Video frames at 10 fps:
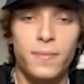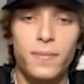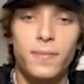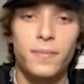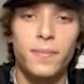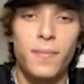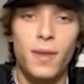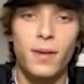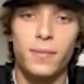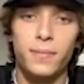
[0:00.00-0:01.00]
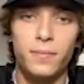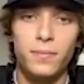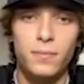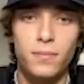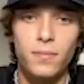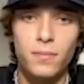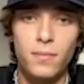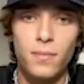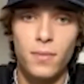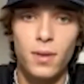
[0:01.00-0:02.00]

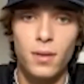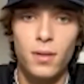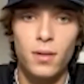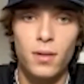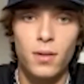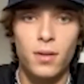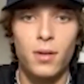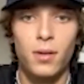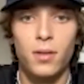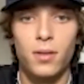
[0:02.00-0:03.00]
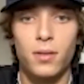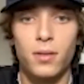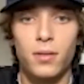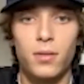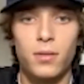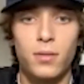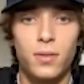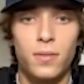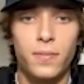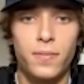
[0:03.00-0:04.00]

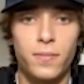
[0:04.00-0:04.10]
The person shown says nothing.